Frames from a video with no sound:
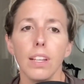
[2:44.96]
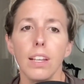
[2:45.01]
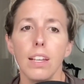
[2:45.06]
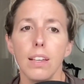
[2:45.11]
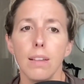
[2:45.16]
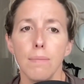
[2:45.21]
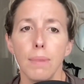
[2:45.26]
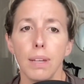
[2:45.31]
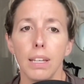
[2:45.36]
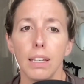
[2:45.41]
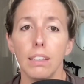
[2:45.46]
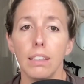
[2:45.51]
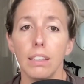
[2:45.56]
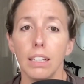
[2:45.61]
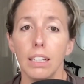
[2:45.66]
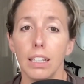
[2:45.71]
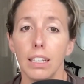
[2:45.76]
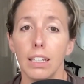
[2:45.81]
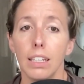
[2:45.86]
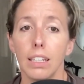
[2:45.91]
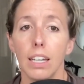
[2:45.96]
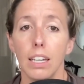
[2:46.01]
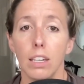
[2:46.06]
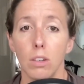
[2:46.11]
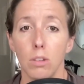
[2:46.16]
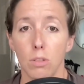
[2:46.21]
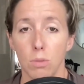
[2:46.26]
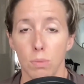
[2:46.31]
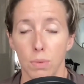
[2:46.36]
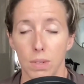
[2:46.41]
In my clinic, I
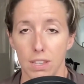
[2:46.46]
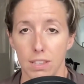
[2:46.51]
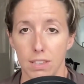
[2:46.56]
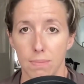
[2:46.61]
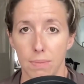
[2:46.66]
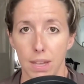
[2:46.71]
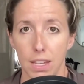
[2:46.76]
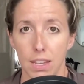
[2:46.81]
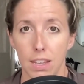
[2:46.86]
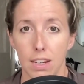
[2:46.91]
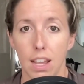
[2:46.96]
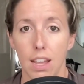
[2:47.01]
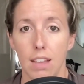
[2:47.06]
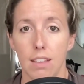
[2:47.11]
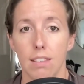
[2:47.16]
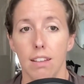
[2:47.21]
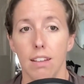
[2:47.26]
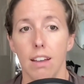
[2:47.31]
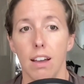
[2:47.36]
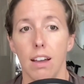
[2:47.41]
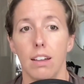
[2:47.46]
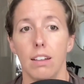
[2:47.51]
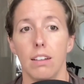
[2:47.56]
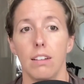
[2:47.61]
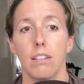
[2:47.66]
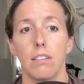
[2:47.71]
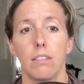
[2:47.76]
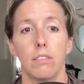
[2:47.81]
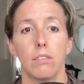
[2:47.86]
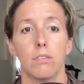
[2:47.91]
use wingspan as a
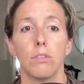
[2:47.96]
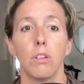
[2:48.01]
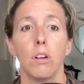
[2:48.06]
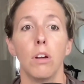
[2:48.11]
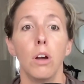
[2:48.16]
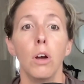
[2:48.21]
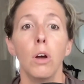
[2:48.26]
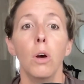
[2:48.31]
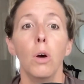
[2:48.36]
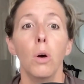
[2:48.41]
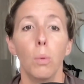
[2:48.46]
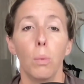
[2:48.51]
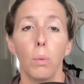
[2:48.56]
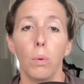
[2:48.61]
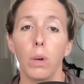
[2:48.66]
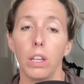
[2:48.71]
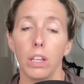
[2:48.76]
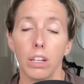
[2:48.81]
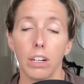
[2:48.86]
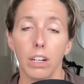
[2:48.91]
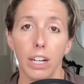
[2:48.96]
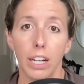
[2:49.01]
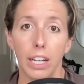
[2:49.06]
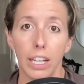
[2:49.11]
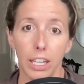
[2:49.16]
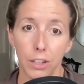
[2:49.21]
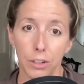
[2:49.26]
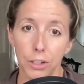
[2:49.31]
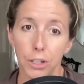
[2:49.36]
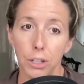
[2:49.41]
kind of what your
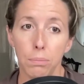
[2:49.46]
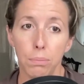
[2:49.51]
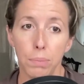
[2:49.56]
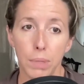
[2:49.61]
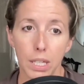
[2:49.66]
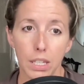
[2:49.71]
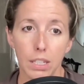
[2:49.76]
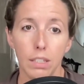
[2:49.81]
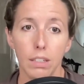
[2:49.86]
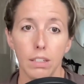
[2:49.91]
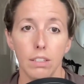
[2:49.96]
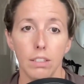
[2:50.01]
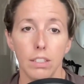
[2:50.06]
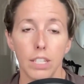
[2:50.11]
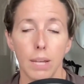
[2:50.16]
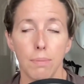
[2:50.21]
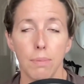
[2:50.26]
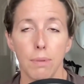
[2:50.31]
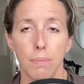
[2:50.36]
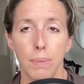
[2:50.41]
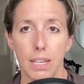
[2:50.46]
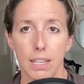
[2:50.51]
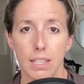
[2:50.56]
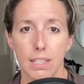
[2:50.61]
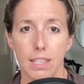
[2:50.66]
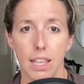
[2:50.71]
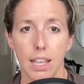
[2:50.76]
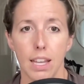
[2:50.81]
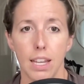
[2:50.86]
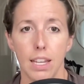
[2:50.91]
height could be type of
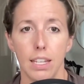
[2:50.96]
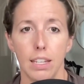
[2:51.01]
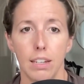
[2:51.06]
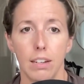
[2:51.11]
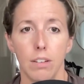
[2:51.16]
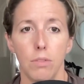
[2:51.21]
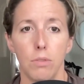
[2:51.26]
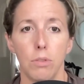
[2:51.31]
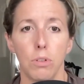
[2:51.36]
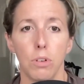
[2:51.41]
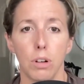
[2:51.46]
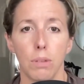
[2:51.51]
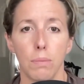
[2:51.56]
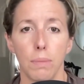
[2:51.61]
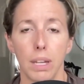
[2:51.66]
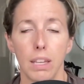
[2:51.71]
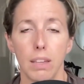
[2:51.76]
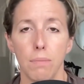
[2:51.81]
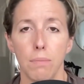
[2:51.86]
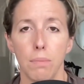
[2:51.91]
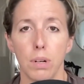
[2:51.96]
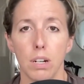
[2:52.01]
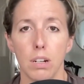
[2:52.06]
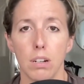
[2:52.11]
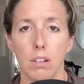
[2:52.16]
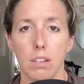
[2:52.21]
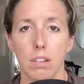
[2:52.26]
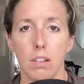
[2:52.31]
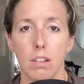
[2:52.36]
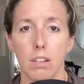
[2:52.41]
baseline for my
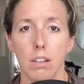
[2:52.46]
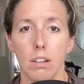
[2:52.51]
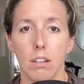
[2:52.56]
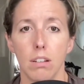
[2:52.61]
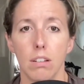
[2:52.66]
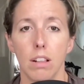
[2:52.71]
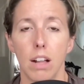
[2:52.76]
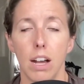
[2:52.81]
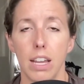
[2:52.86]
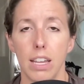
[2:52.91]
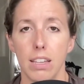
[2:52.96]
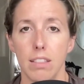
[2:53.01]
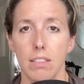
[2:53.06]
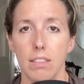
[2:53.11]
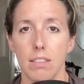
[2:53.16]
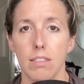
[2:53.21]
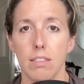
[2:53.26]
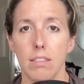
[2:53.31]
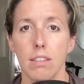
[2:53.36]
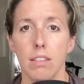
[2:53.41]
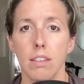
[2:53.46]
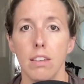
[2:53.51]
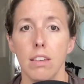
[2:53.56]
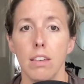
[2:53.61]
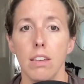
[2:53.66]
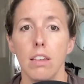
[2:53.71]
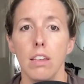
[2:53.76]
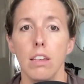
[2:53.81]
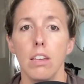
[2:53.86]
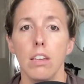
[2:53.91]
in-person clients
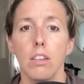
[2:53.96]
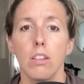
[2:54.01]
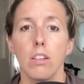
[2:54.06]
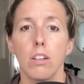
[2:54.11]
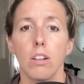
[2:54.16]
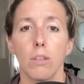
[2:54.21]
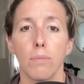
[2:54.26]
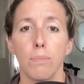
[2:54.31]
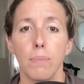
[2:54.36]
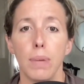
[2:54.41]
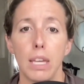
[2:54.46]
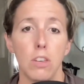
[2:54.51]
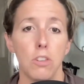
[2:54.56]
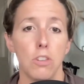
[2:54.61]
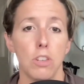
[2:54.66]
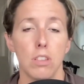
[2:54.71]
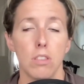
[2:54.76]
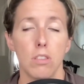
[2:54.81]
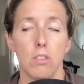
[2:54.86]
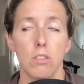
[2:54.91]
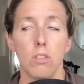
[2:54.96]
and patients.